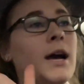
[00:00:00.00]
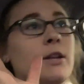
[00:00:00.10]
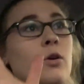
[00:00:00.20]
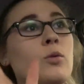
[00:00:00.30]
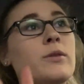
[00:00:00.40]
I
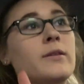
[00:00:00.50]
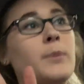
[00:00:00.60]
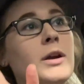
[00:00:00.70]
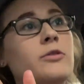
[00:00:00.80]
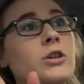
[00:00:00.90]
know this
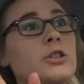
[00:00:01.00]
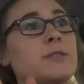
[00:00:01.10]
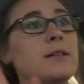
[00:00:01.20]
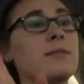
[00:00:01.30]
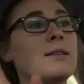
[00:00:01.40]
parking garage
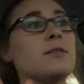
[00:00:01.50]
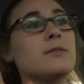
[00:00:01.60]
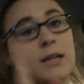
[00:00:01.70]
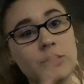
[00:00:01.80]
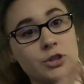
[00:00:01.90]
sounds like there's
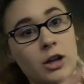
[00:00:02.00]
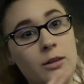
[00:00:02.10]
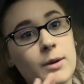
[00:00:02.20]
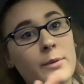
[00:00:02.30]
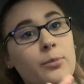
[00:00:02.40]
gunshots,
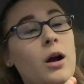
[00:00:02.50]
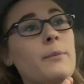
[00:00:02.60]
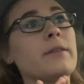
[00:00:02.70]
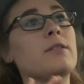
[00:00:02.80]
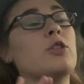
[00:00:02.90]
but I
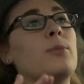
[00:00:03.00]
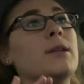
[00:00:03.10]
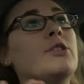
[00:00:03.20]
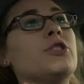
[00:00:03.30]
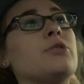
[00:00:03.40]
promise
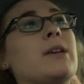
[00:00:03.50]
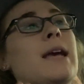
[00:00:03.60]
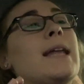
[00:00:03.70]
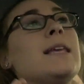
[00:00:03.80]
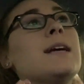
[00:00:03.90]
nobody is shooting
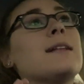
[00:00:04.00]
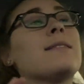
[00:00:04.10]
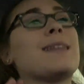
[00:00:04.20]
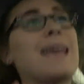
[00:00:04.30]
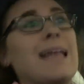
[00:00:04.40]
any
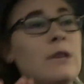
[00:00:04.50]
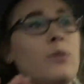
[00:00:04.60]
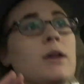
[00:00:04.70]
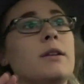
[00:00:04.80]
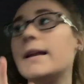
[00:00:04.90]
guns at anyone.